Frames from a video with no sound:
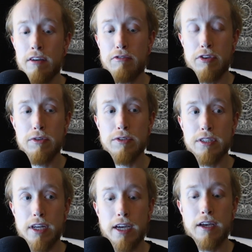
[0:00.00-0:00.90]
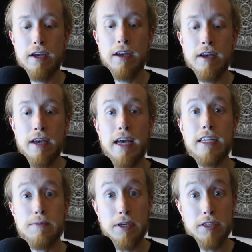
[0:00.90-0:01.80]
feels like
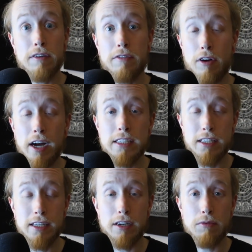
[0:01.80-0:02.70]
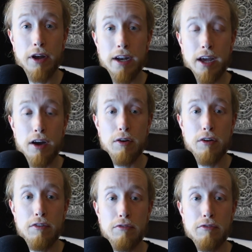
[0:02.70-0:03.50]
especially if you're isolated right now,